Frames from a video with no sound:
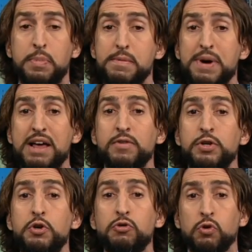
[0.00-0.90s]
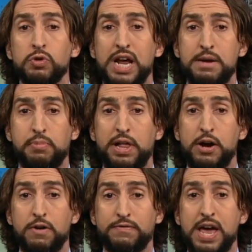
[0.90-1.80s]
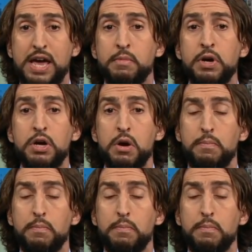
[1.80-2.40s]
but he might have a neutral site playoff game.